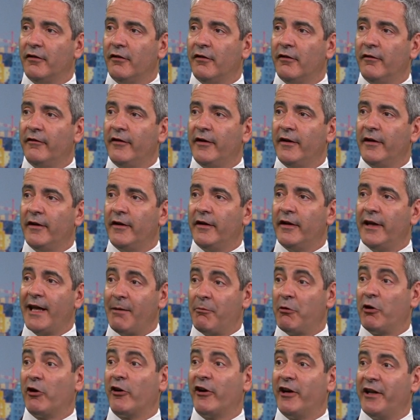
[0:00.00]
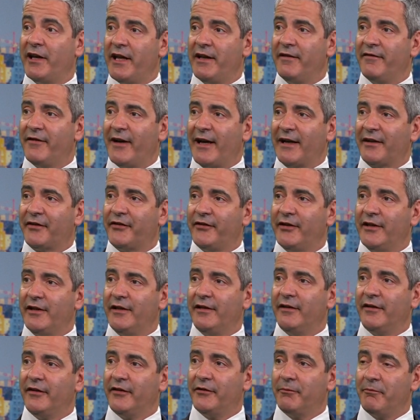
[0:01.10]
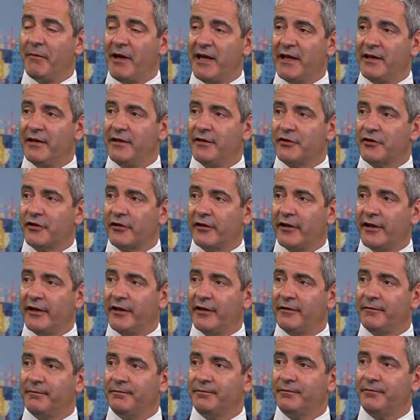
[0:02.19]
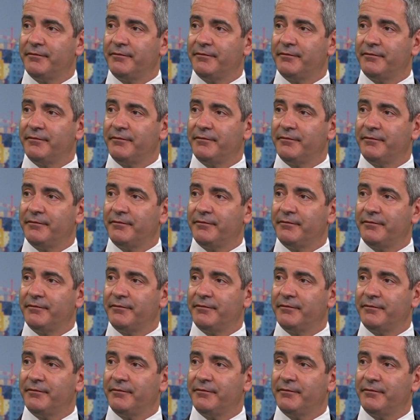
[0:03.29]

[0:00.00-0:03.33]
of an mRNA vaccine that's made in China.